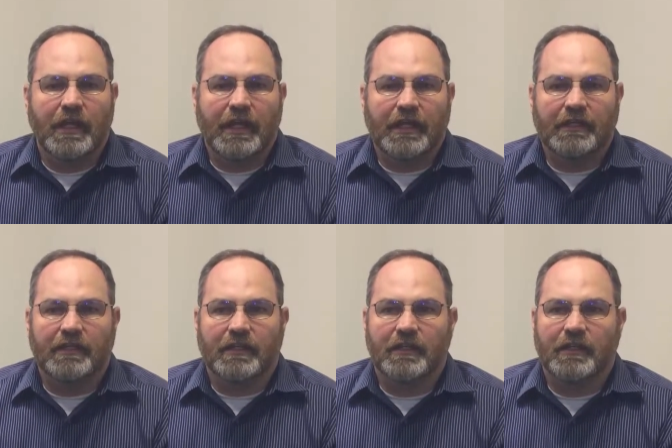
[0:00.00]

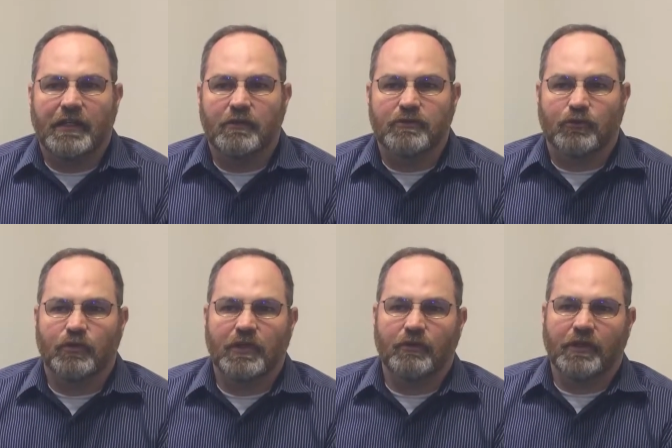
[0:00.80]
And it was a
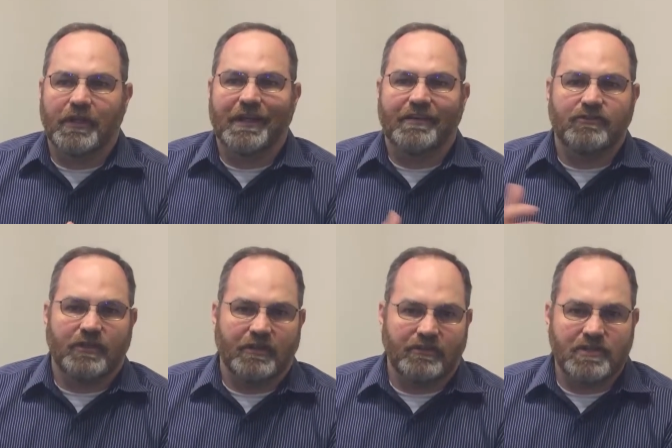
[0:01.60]
really, really nice
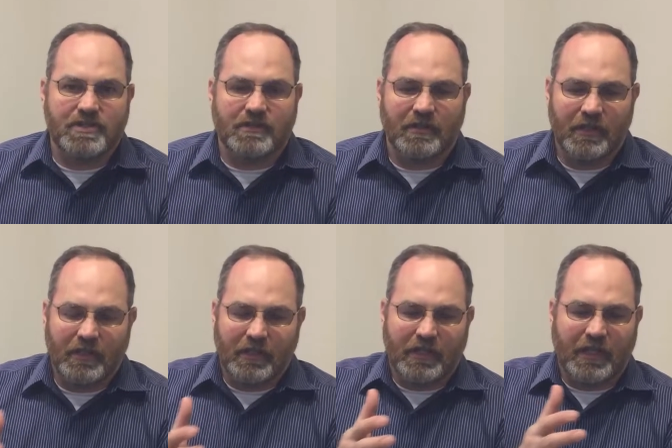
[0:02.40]
transition
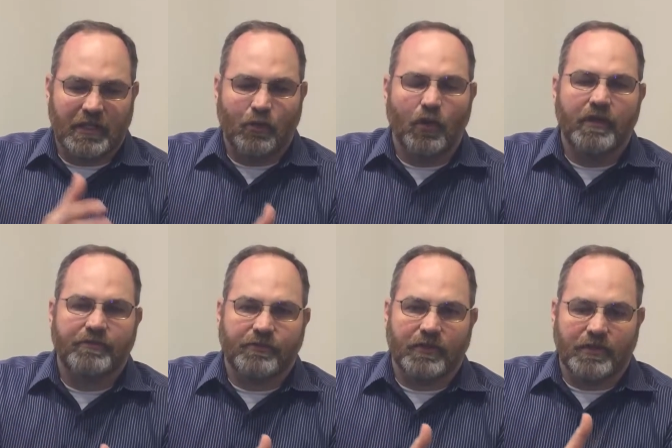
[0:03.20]
getting away
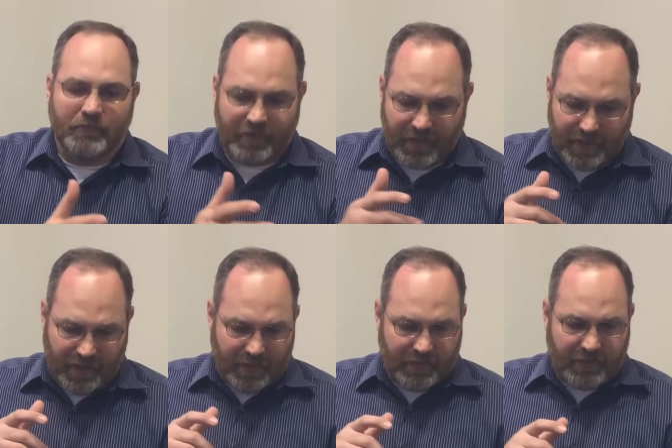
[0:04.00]
from
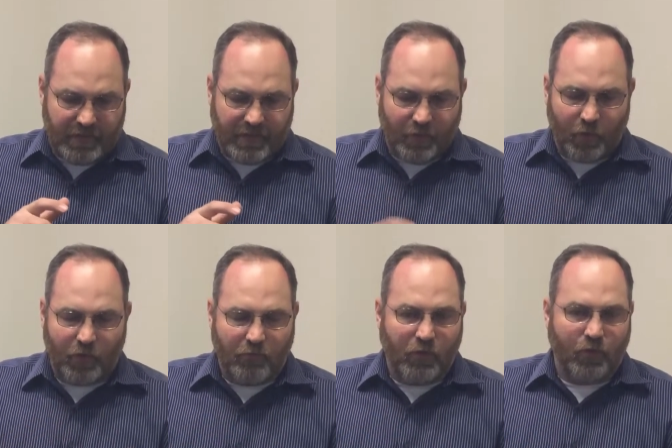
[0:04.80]
the
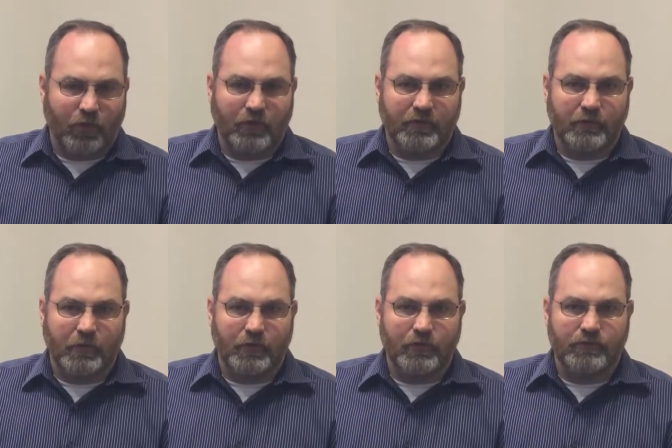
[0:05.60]
Oracle portal that we
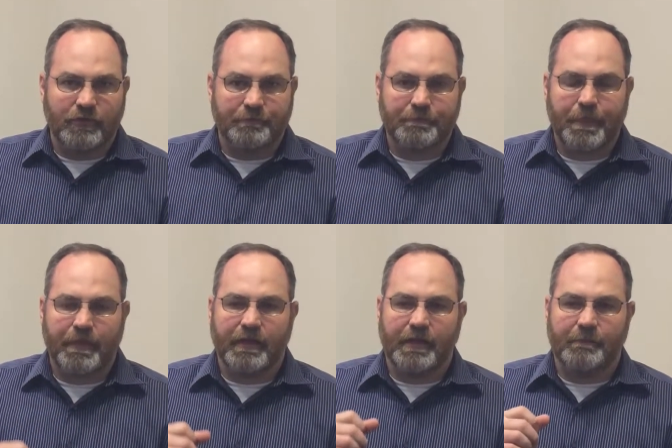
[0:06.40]
were using
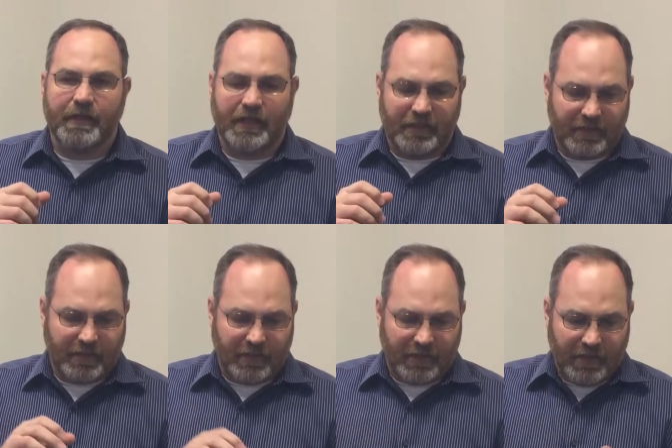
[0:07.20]
and
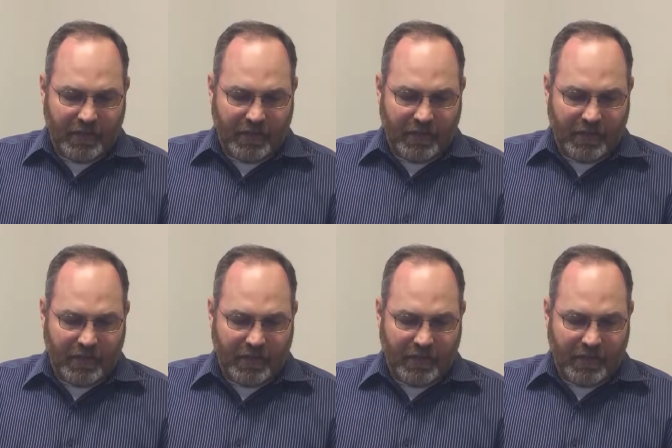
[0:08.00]
the